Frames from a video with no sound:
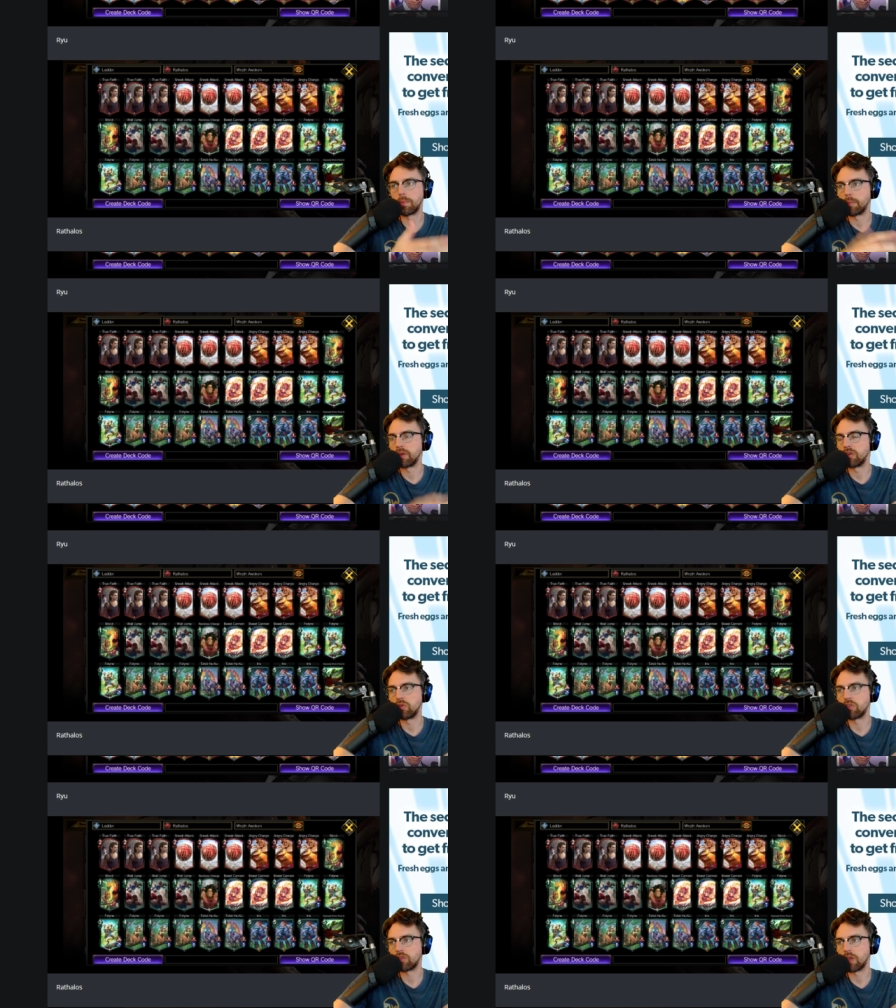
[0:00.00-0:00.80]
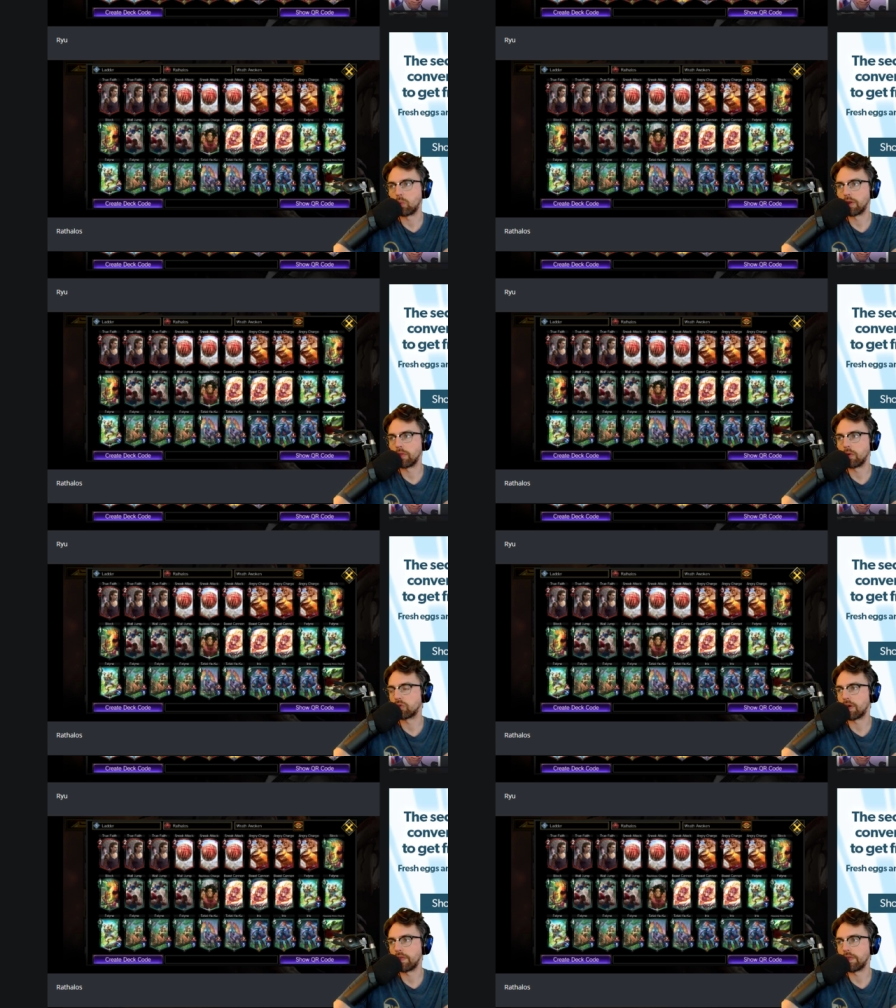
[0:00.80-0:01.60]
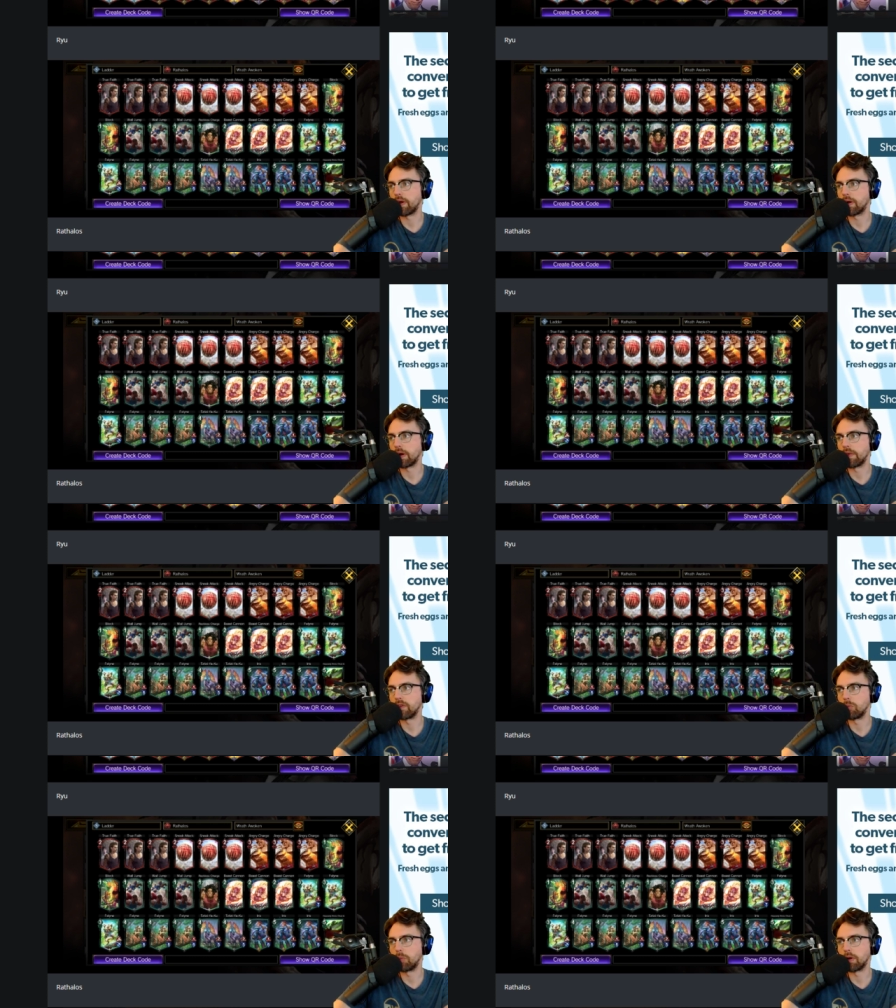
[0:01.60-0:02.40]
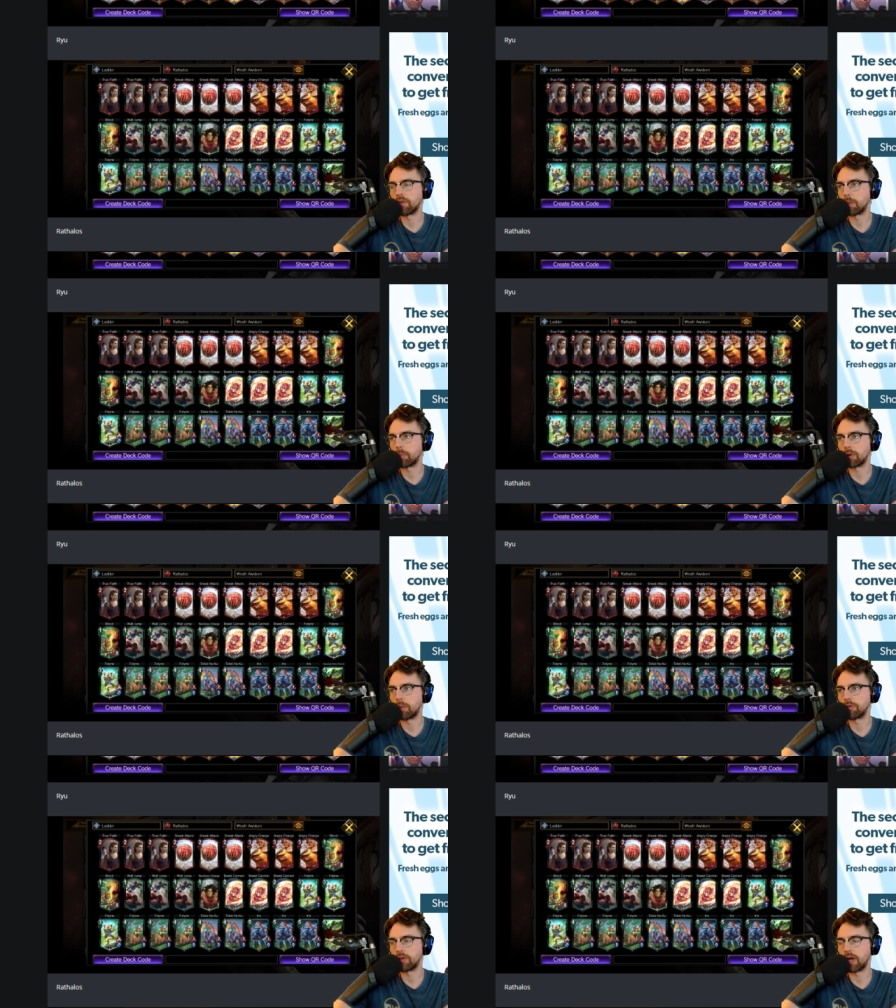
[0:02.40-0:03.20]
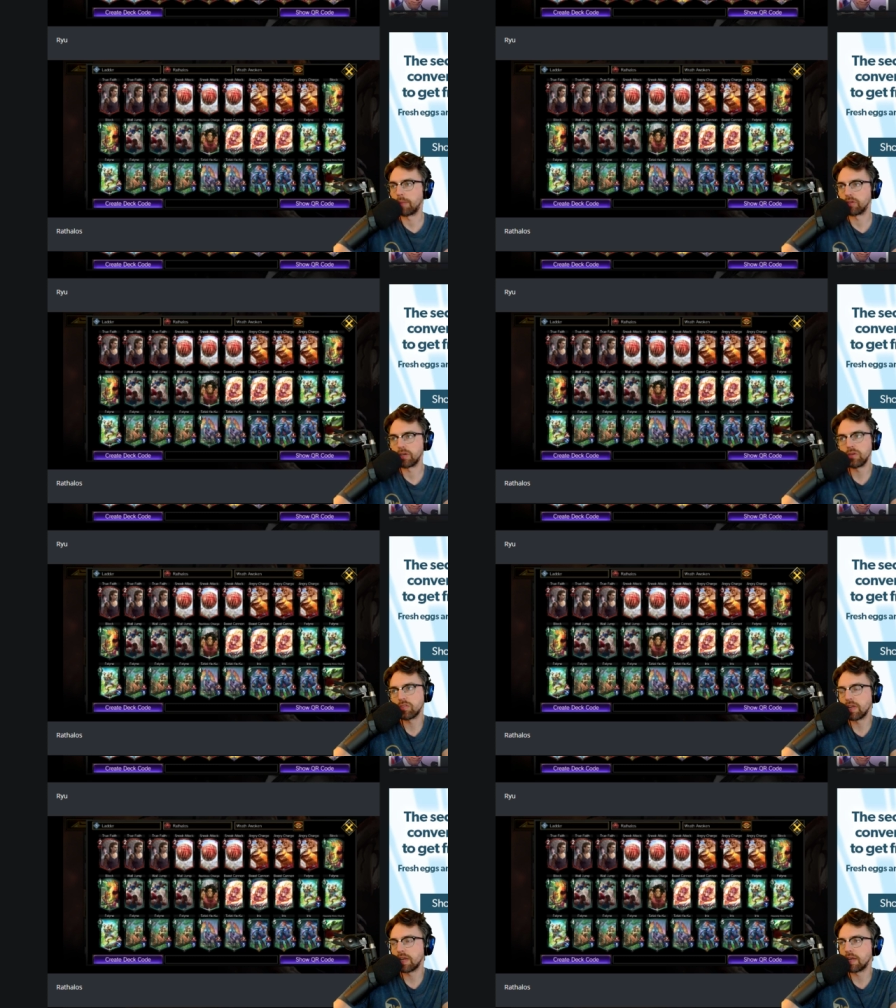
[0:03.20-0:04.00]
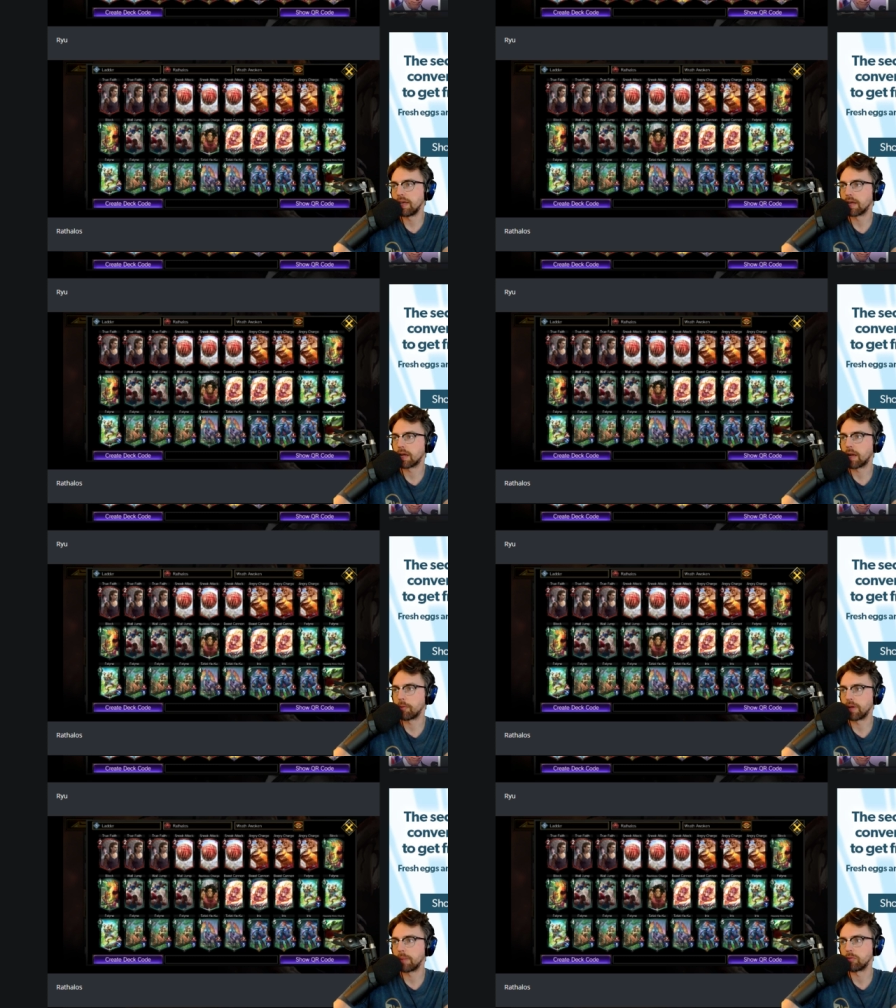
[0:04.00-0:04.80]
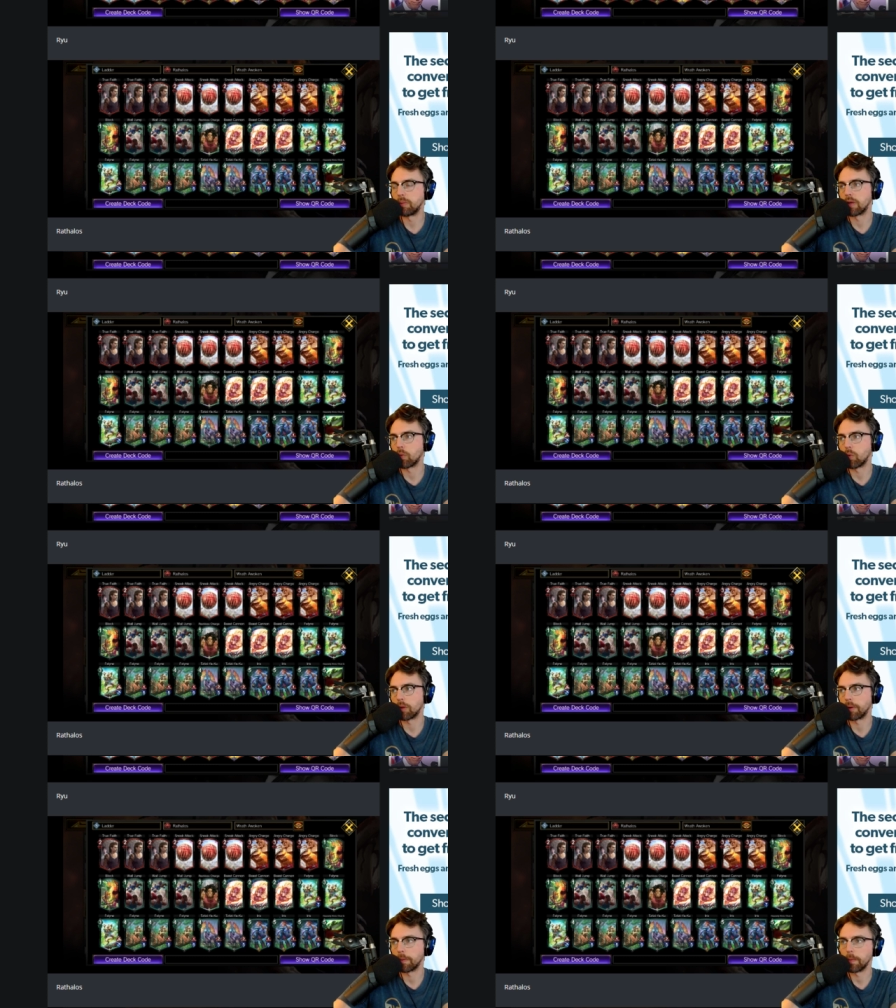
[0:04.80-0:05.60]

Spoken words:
I mean, you just get one of those on there, and then you buff it up a couple times, and you just need it to hit a couple times to make it work. But